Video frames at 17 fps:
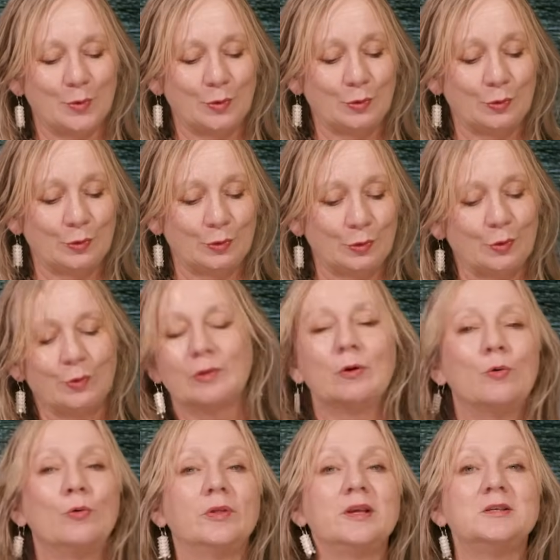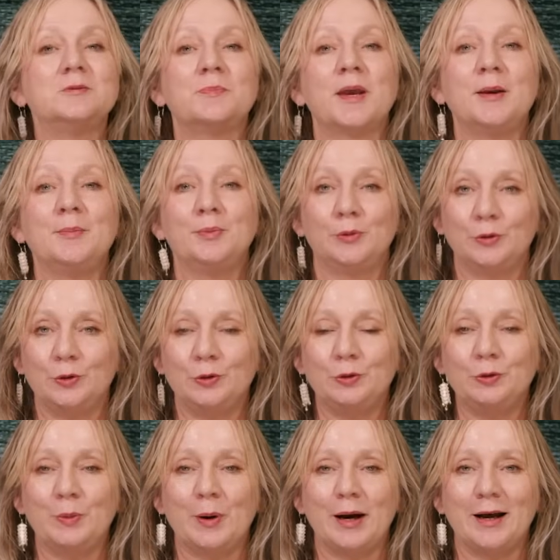all these people
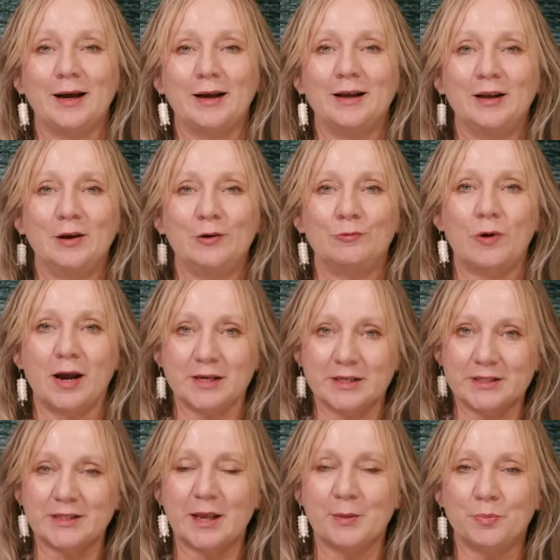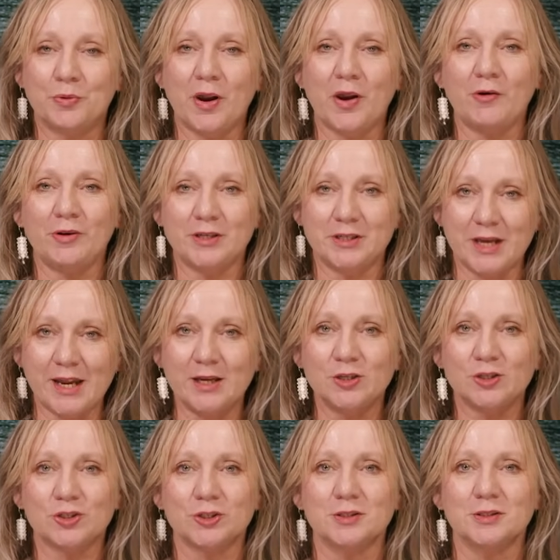who are writing their prayer
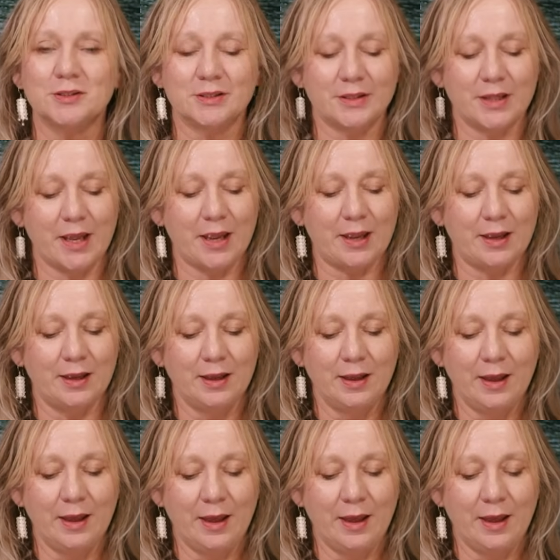intentions there,